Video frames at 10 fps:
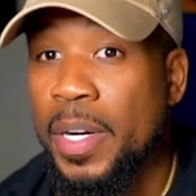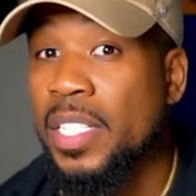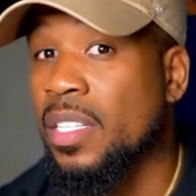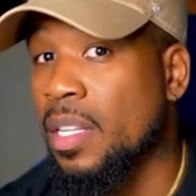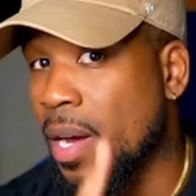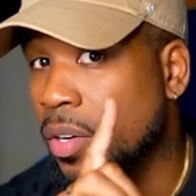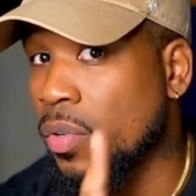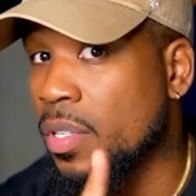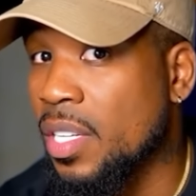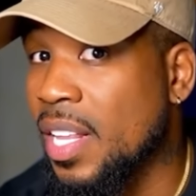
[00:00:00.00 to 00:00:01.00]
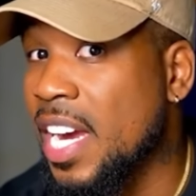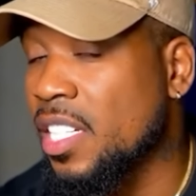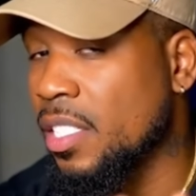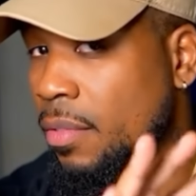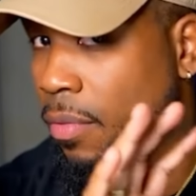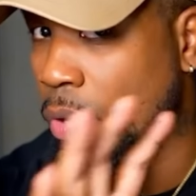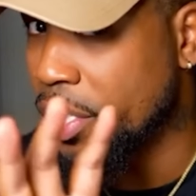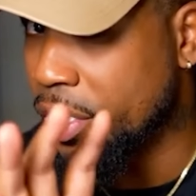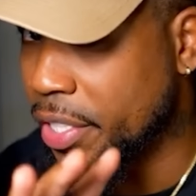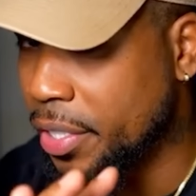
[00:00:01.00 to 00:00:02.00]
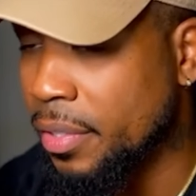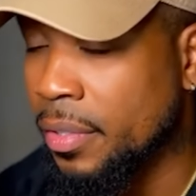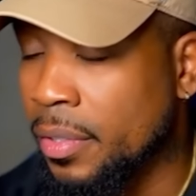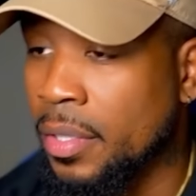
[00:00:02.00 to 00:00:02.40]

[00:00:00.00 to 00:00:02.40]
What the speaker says: especially the minority that actually voice shit.